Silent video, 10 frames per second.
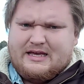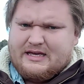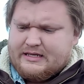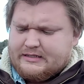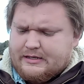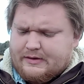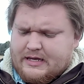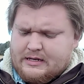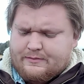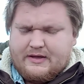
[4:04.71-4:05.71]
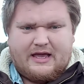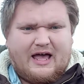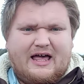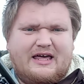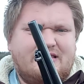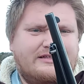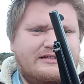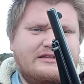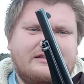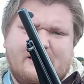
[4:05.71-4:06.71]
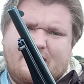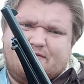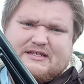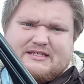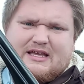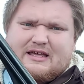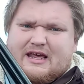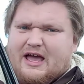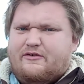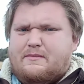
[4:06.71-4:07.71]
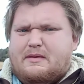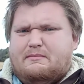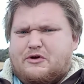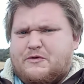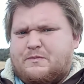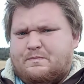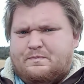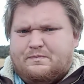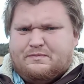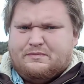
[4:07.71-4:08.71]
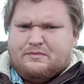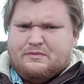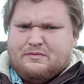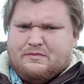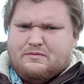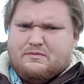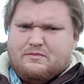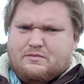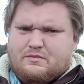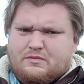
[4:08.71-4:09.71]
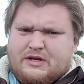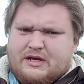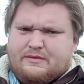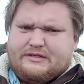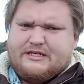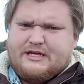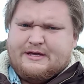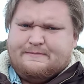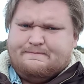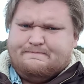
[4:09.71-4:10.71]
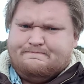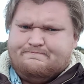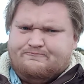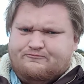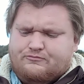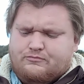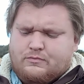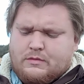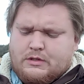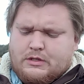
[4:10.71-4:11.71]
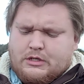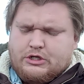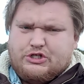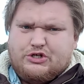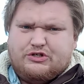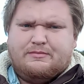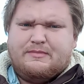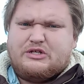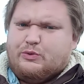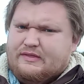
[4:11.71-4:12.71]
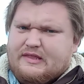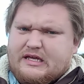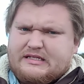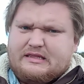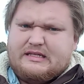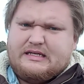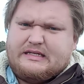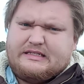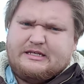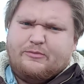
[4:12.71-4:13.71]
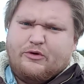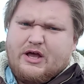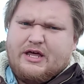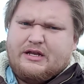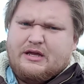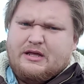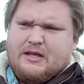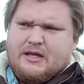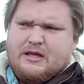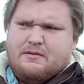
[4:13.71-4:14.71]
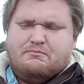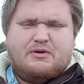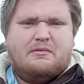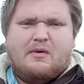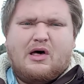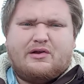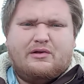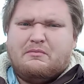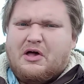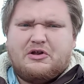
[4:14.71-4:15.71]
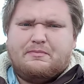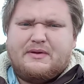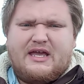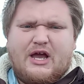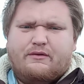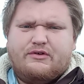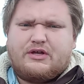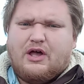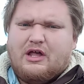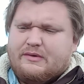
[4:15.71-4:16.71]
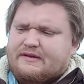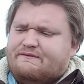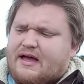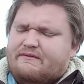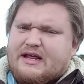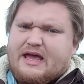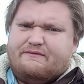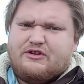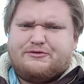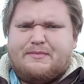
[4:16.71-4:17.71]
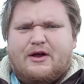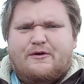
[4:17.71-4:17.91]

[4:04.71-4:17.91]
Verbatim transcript: so anyway, I love this gun. I remember when I was um, choosing between this and the Cimarron P model, Model P, however you call it, with a five and a half inch barrel.